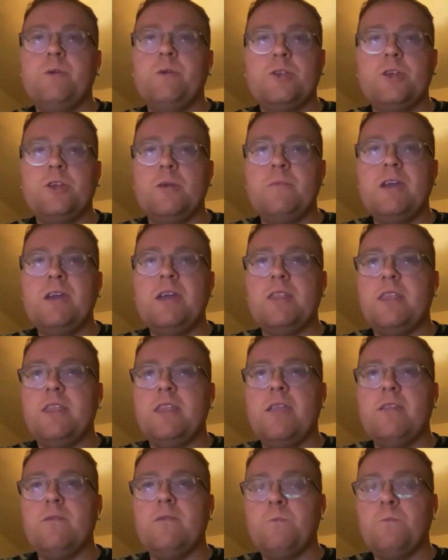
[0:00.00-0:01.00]
Jimmy, and
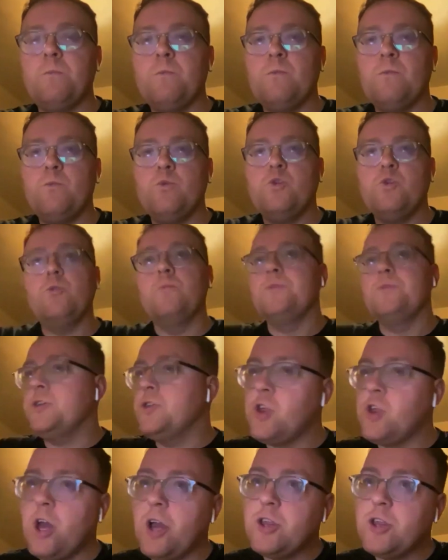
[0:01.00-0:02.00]
then something's
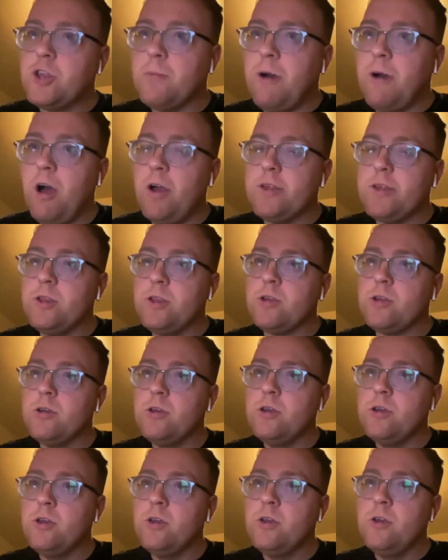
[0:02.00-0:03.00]
changed their mind,
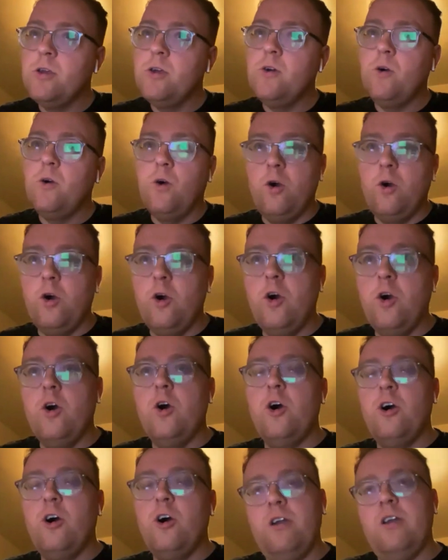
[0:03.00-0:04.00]

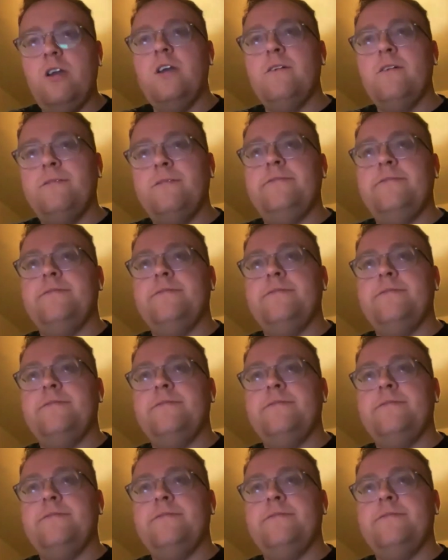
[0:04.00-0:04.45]
or if